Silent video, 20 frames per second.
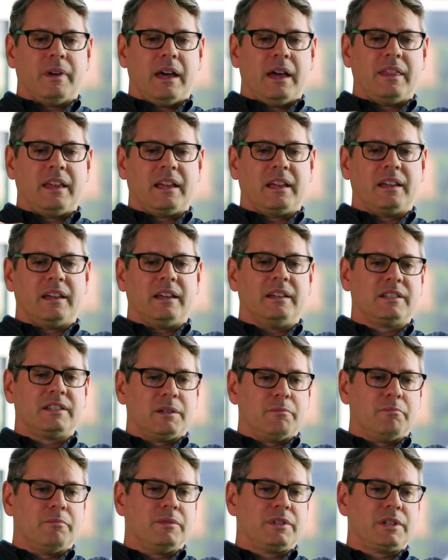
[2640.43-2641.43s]
I think
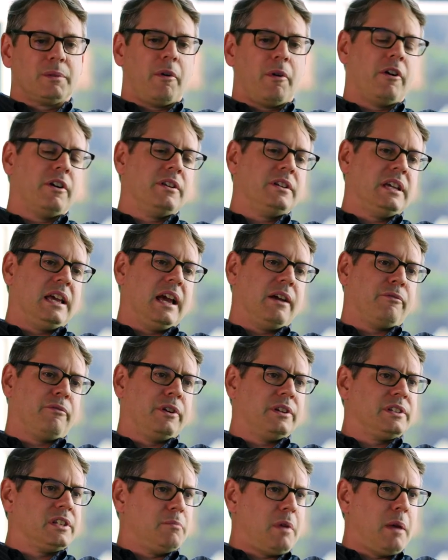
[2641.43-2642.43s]
some some R and D
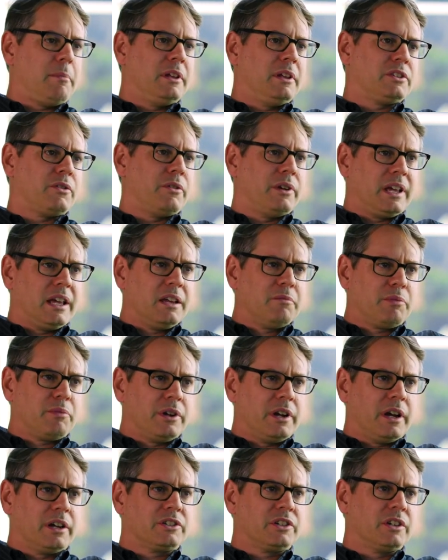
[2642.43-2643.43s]
efforts, and maybe it's already in
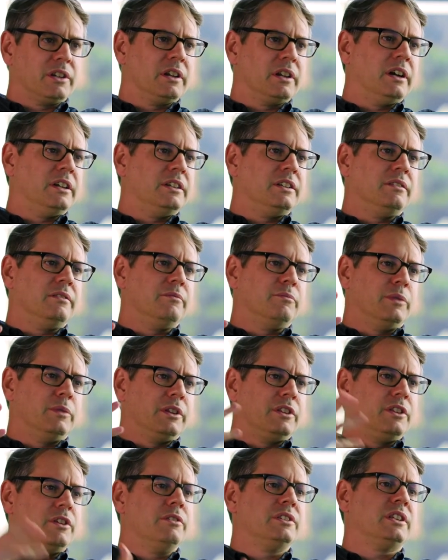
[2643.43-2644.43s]
production on
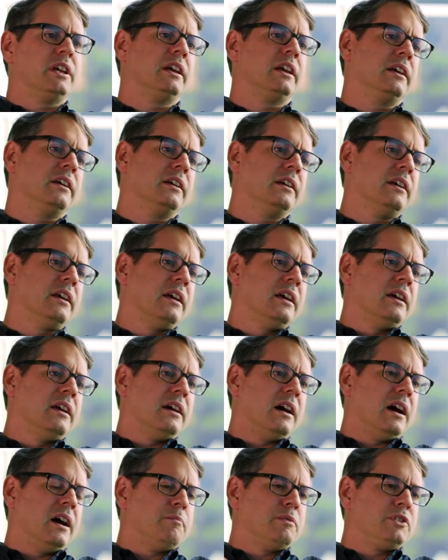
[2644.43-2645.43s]
with using
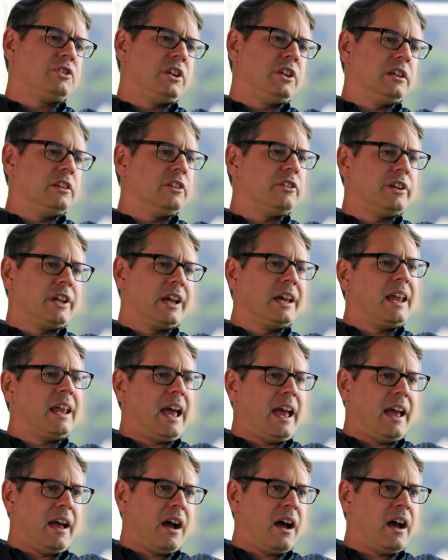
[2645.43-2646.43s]
uh, machine learning and
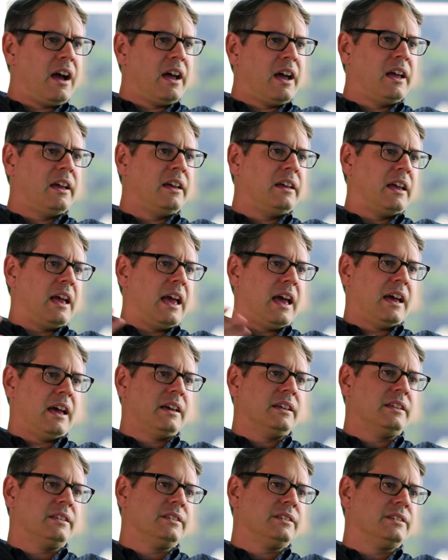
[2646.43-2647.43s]
AI mm-hmm.
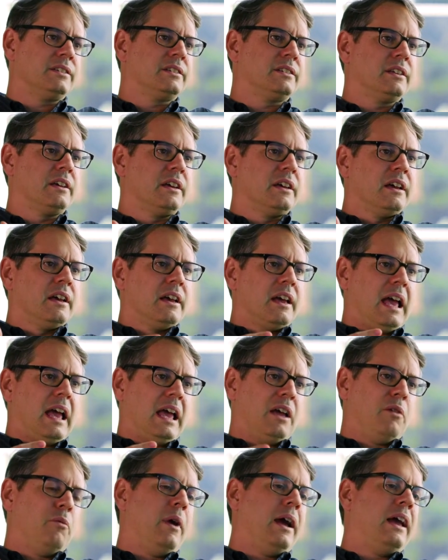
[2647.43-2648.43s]
as
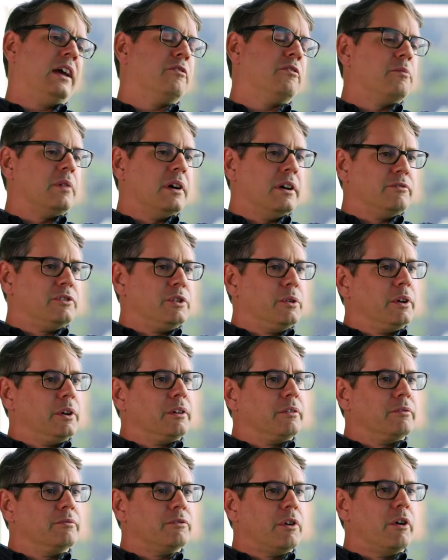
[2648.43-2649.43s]
a way of, of
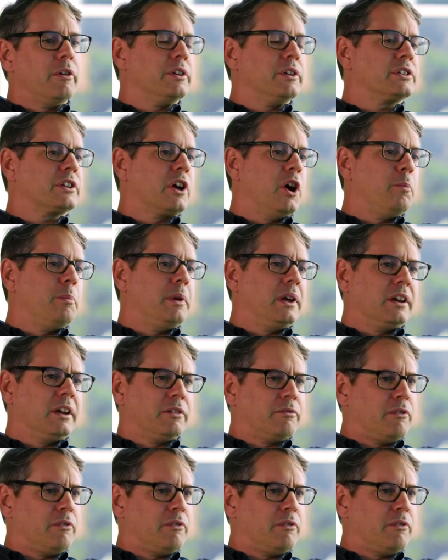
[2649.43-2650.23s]
doing rotoscoping a